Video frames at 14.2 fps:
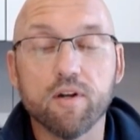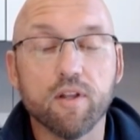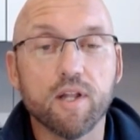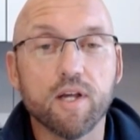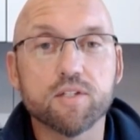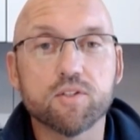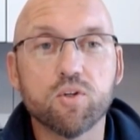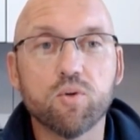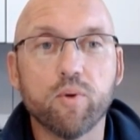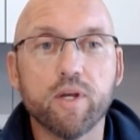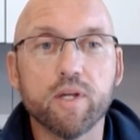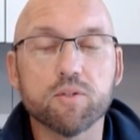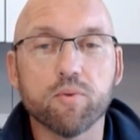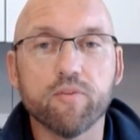in the last 2
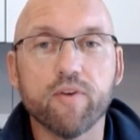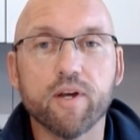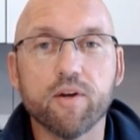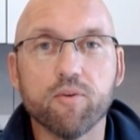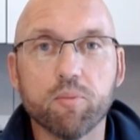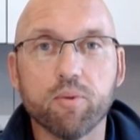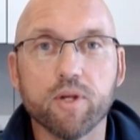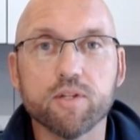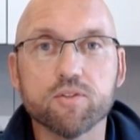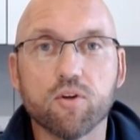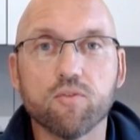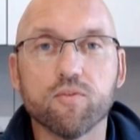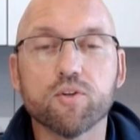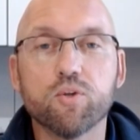weeks, we've had to replace
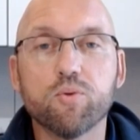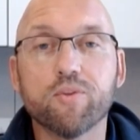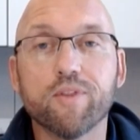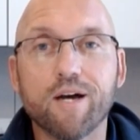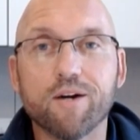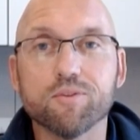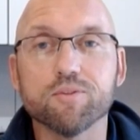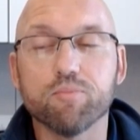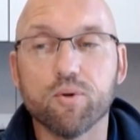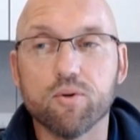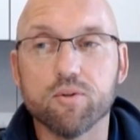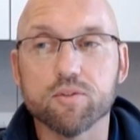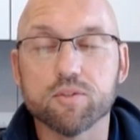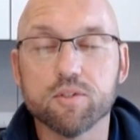over 2,000
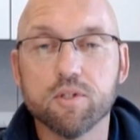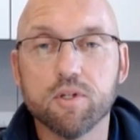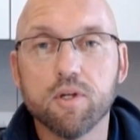poles.